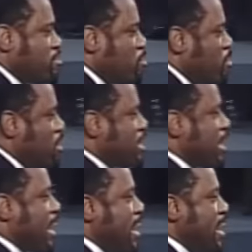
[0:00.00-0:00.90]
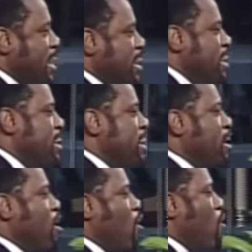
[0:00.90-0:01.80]
the word K
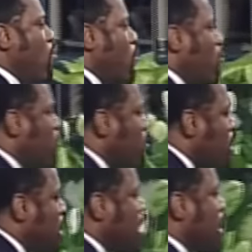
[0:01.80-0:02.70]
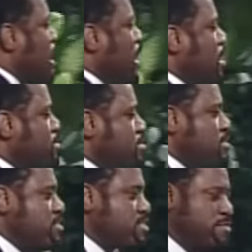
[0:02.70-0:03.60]
O S